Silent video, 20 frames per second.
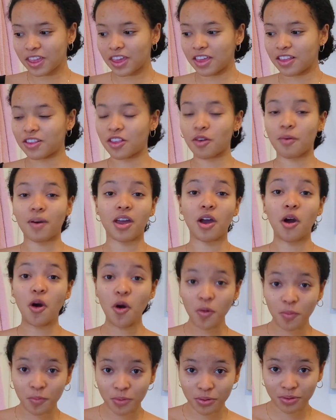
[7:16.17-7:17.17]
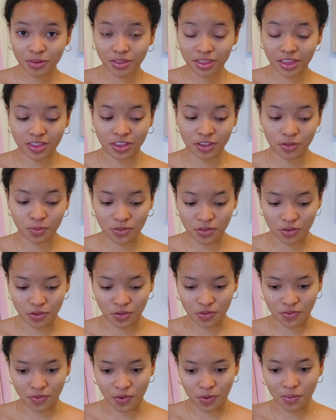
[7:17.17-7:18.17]
So I hope that this was
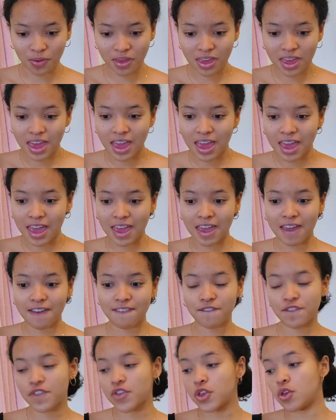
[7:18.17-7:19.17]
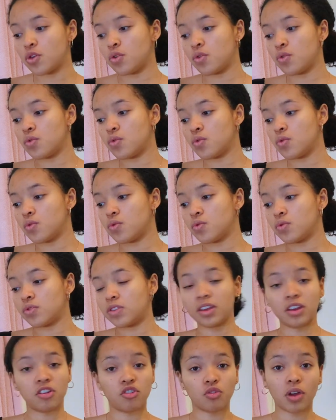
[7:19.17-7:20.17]
useful. If you
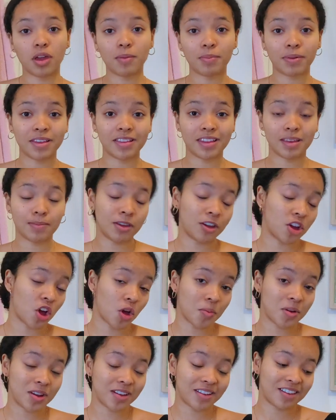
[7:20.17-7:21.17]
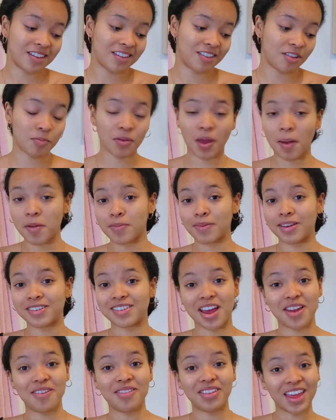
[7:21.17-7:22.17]
did enjoy it, please leave me a comment, subscribe to my
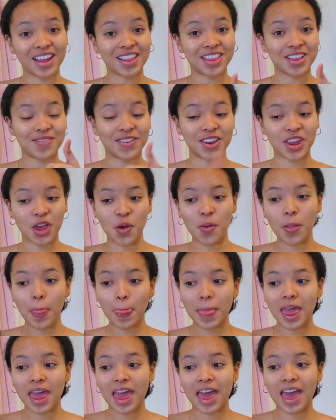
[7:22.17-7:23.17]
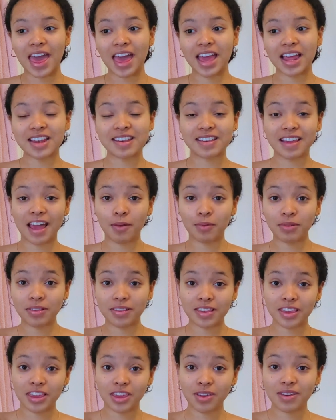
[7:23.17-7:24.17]
channel, like this video, and I will
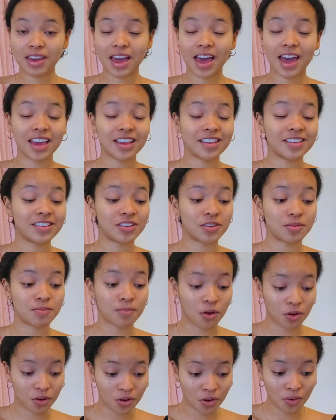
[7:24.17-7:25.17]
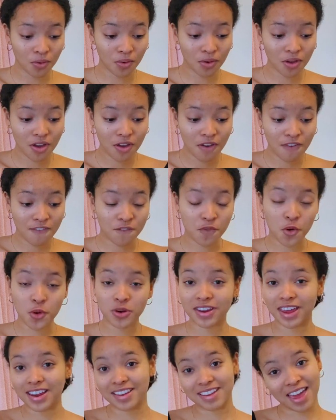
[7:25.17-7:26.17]
see you guys tomorrow for
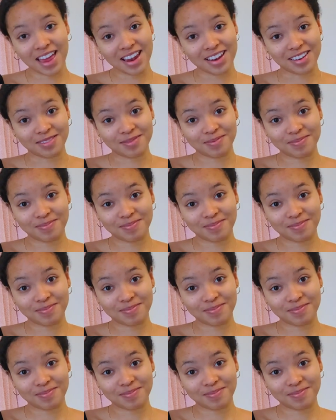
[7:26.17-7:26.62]
day 10.